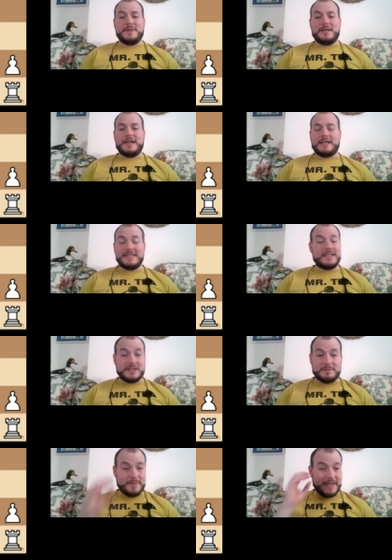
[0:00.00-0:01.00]

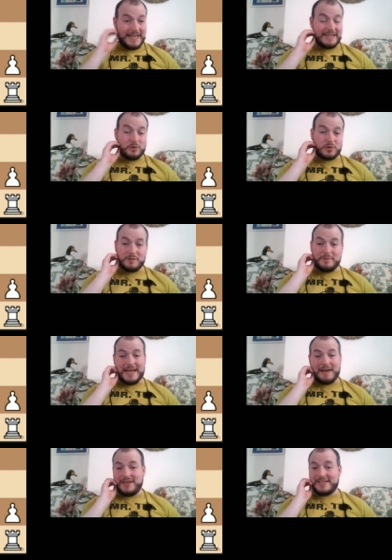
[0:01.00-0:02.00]
Because he'd also been
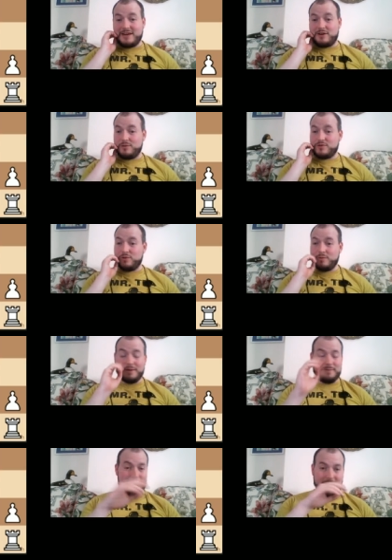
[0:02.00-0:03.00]
having a terrible
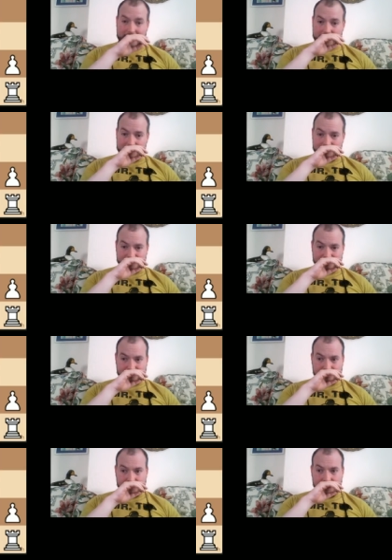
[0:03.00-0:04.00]
tournament. There
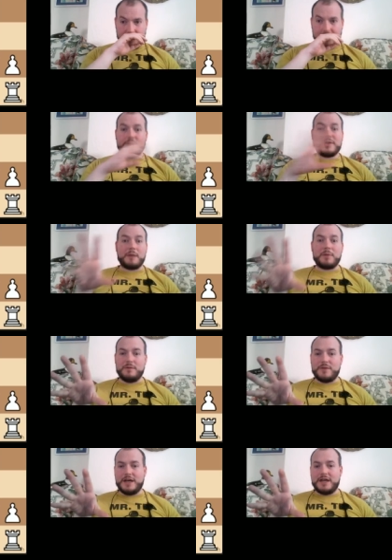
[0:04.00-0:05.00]
was a couple
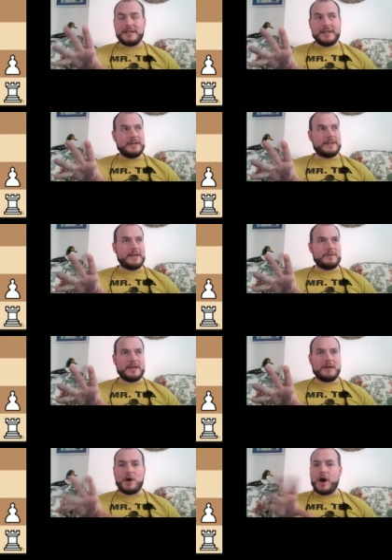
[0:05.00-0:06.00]
of there was
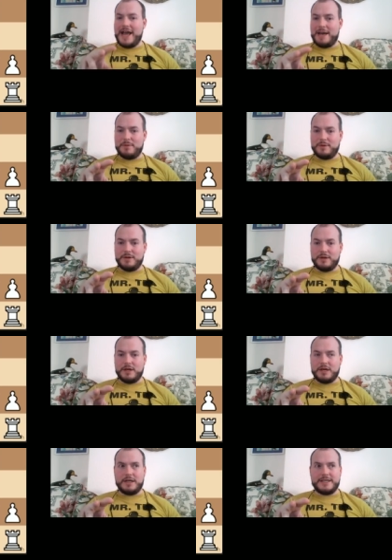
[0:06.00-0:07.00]
another IM,
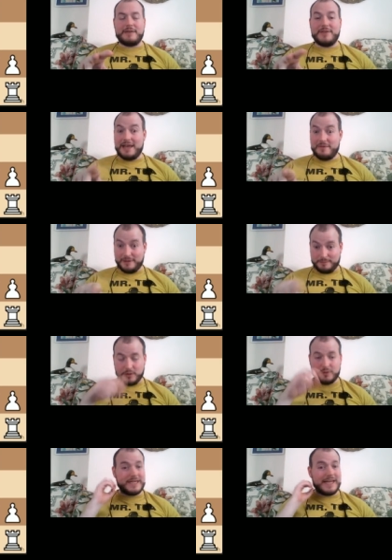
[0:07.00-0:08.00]
David Levy,
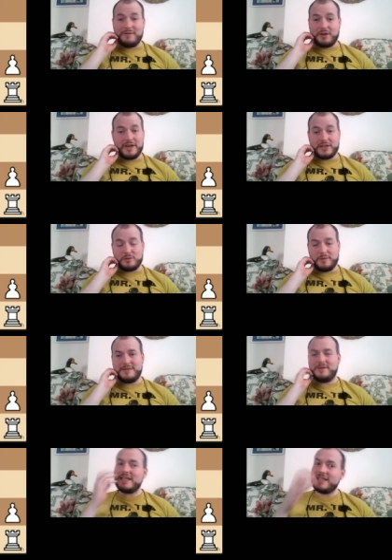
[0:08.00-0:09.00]
who didn't have a great tournament
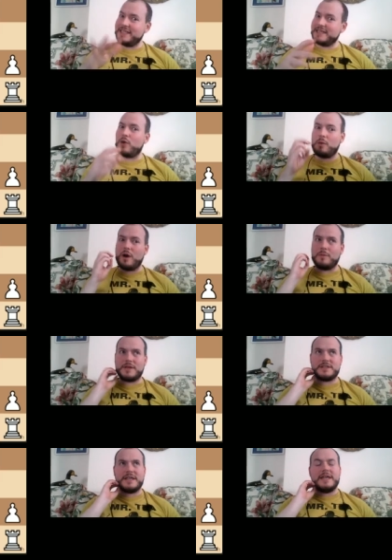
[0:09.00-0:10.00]
either. Actually, he did quite well
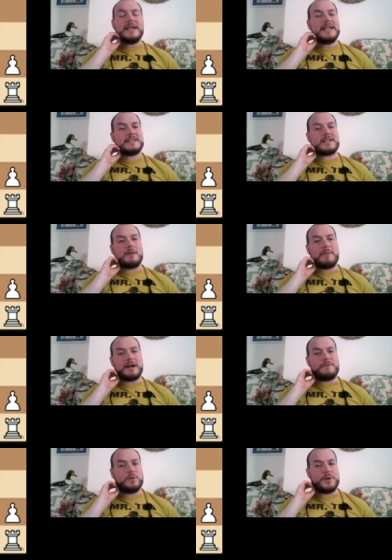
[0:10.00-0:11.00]
because he's come
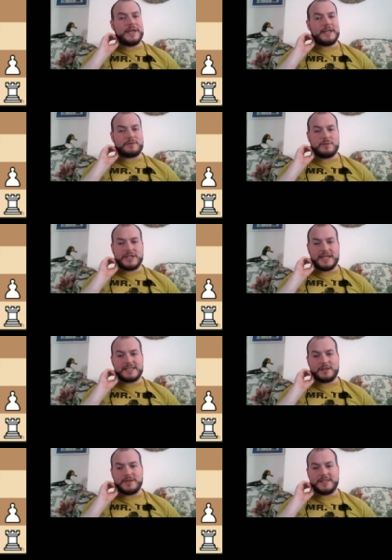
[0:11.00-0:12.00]
back 40 years from
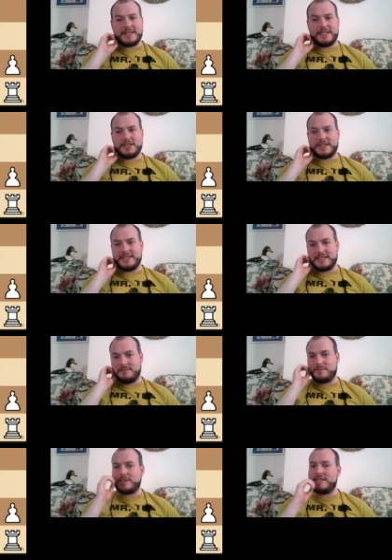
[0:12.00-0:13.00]
chess, so he's just
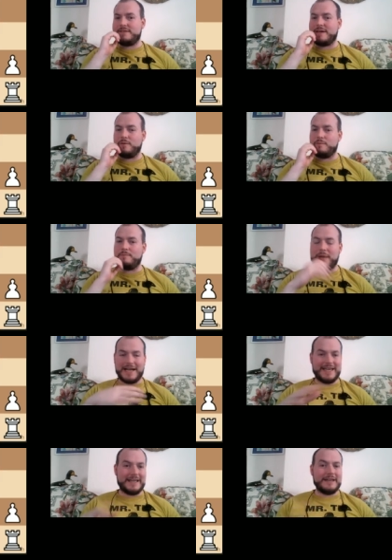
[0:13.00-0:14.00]
easing himself
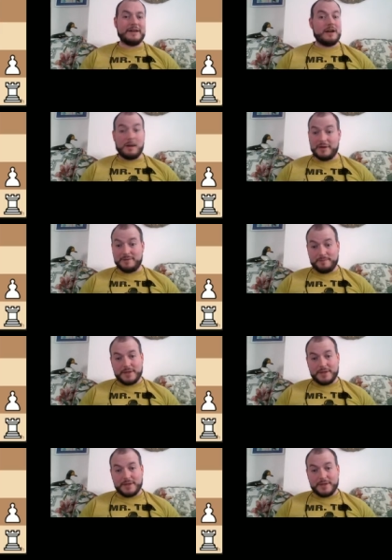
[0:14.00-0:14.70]
back in. I mean,